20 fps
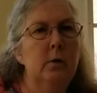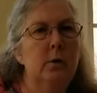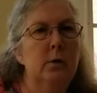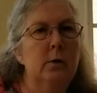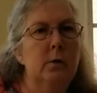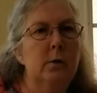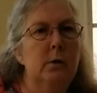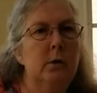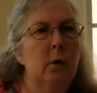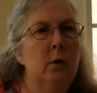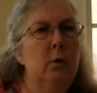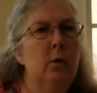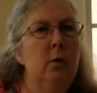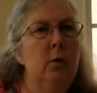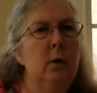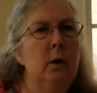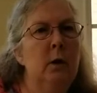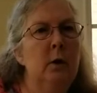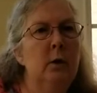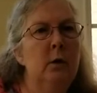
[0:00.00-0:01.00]
So you
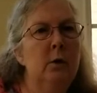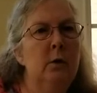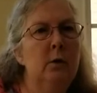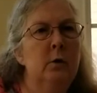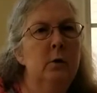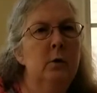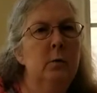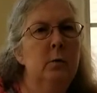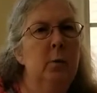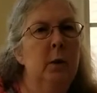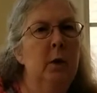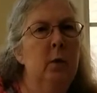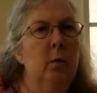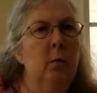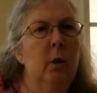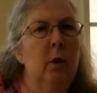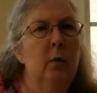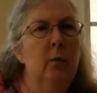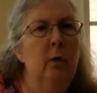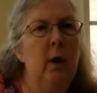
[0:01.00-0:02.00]
need to be
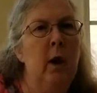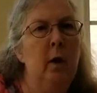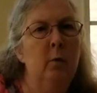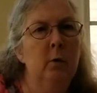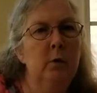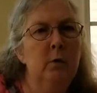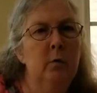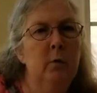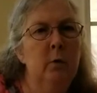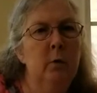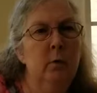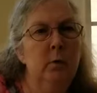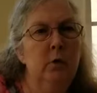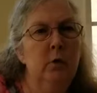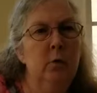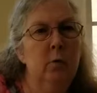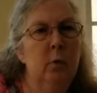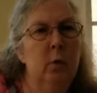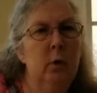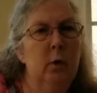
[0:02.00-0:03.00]
aware of how much fluid
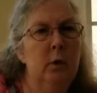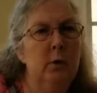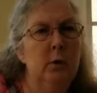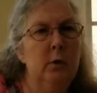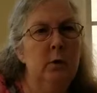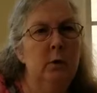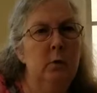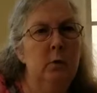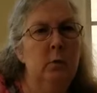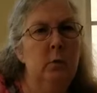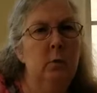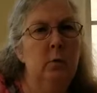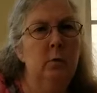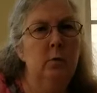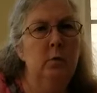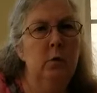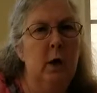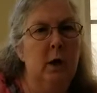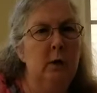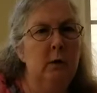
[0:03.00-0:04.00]
you're wanting to
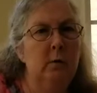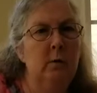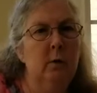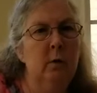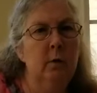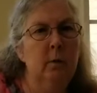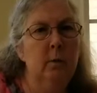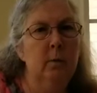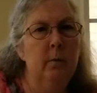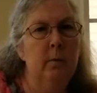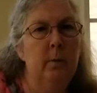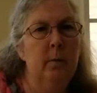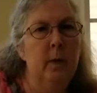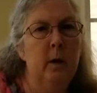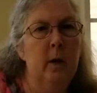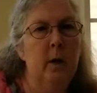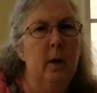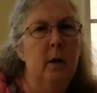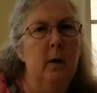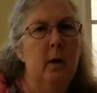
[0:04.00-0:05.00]
transfer.
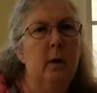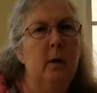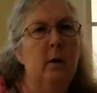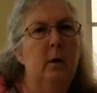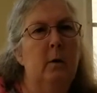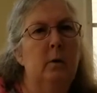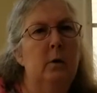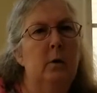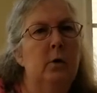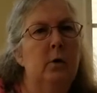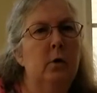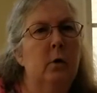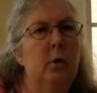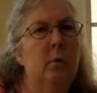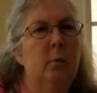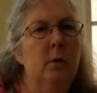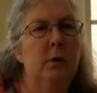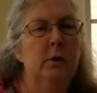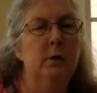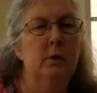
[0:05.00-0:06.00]

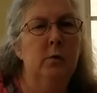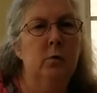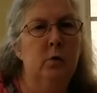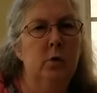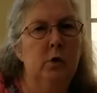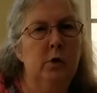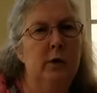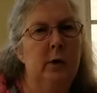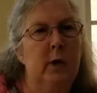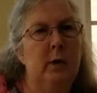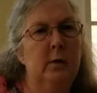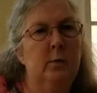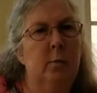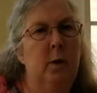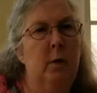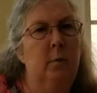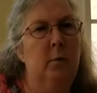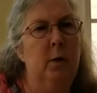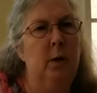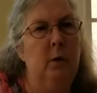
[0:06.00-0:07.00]
Determines which size
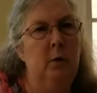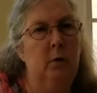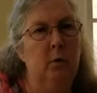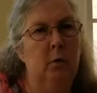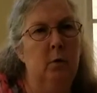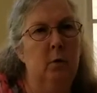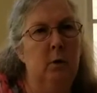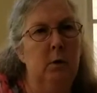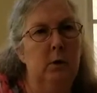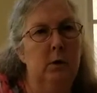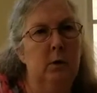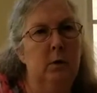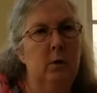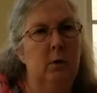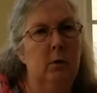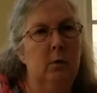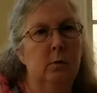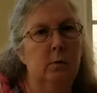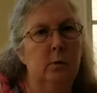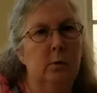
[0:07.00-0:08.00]
pipette you're going to
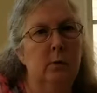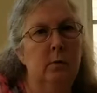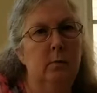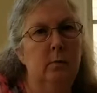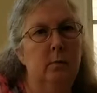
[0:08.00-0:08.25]
use.